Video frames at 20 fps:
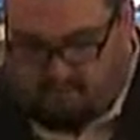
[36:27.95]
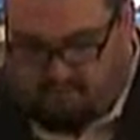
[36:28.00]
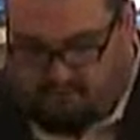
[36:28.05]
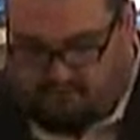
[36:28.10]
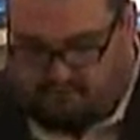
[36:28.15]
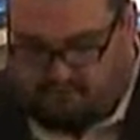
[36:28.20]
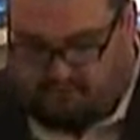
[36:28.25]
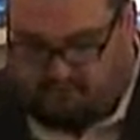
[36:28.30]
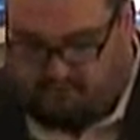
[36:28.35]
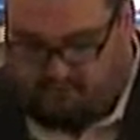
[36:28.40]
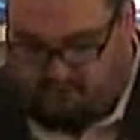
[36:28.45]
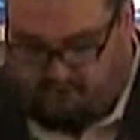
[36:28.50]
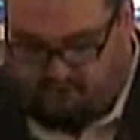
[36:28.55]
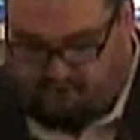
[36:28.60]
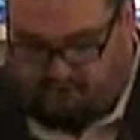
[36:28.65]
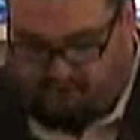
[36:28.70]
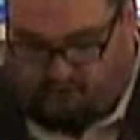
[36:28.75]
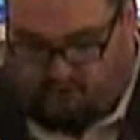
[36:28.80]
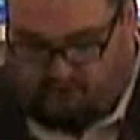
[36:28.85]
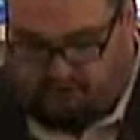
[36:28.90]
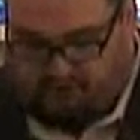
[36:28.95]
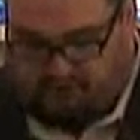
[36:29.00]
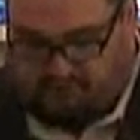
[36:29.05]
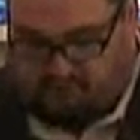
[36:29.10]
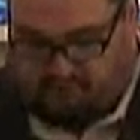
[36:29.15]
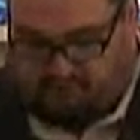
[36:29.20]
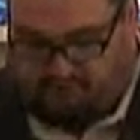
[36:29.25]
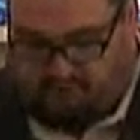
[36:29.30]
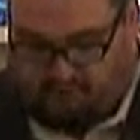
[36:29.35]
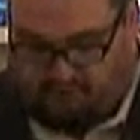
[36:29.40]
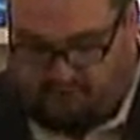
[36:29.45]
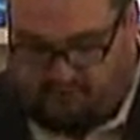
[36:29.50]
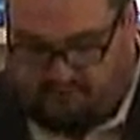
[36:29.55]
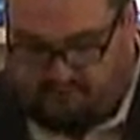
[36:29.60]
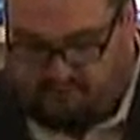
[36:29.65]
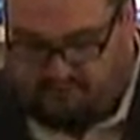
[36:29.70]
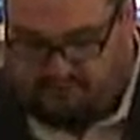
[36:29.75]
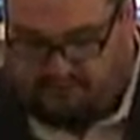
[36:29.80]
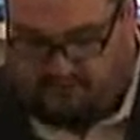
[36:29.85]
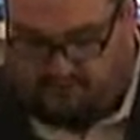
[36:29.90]
But through their fall, to provoke
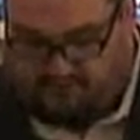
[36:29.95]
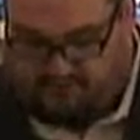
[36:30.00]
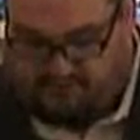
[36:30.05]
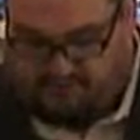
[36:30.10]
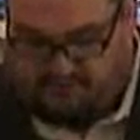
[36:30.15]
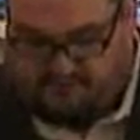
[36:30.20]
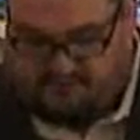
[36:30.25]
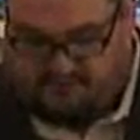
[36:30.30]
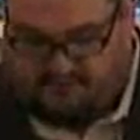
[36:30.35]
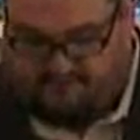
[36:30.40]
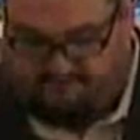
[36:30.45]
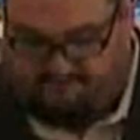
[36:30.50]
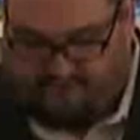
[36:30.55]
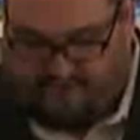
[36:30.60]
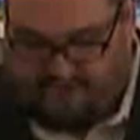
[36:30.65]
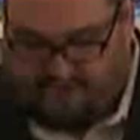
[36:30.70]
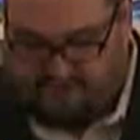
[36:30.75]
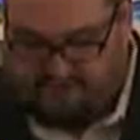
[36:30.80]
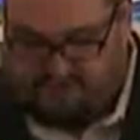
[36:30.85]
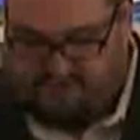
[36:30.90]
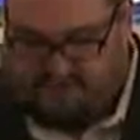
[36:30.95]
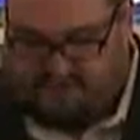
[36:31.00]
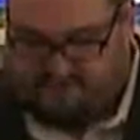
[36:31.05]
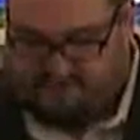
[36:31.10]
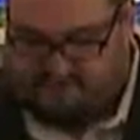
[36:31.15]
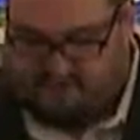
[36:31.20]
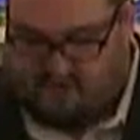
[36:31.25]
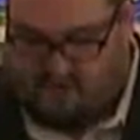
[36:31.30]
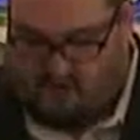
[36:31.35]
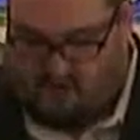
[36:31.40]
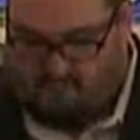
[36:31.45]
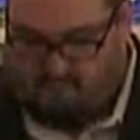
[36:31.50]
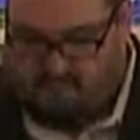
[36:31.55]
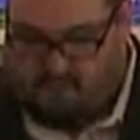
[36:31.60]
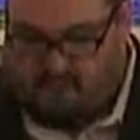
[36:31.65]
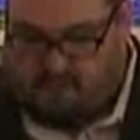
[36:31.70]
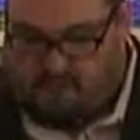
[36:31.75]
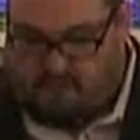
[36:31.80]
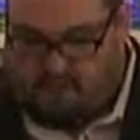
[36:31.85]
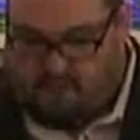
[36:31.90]
them to jealousy, salvation has
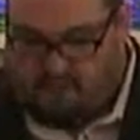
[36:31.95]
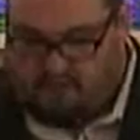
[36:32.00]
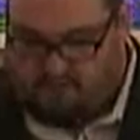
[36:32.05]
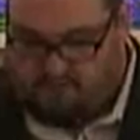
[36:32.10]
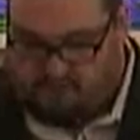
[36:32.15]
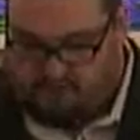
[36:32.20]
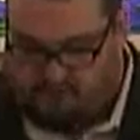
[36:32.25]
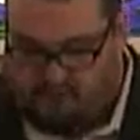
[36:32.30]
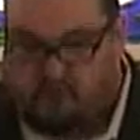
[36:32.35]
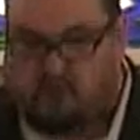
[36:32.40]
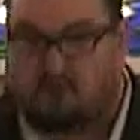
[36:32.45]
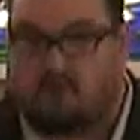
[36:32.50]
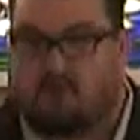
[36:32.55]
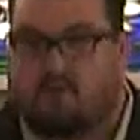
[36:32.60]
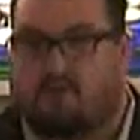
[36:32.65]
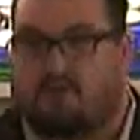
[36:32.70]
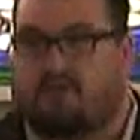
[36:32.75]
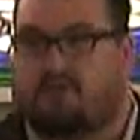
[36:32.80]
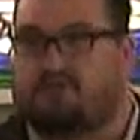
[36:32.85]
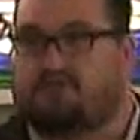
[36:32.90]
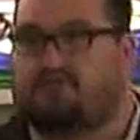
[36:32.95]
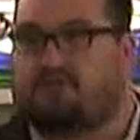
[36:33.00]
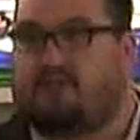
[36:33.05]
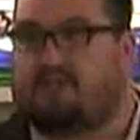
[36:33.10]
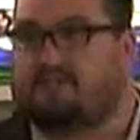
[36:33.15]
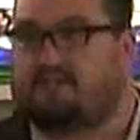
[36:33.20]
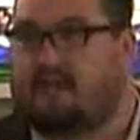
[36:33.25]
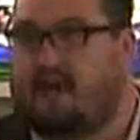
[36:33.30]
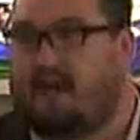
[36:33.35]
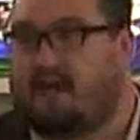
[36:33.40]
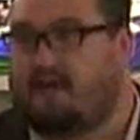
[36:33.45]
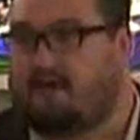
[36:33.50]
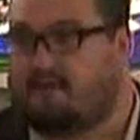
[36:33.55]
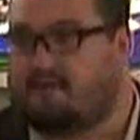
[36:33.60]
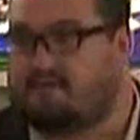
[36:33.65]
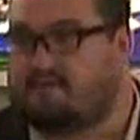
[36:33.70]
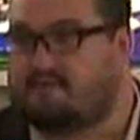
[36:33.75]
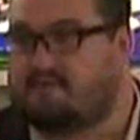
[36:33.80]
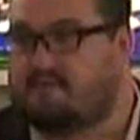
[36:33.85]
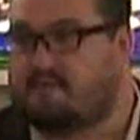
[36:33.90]
come to the
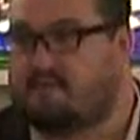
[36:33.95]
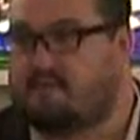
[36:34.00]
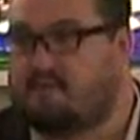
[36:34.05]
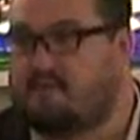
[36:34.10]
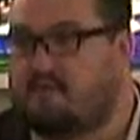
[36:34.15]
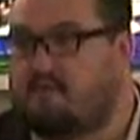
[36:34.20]
Gentiles.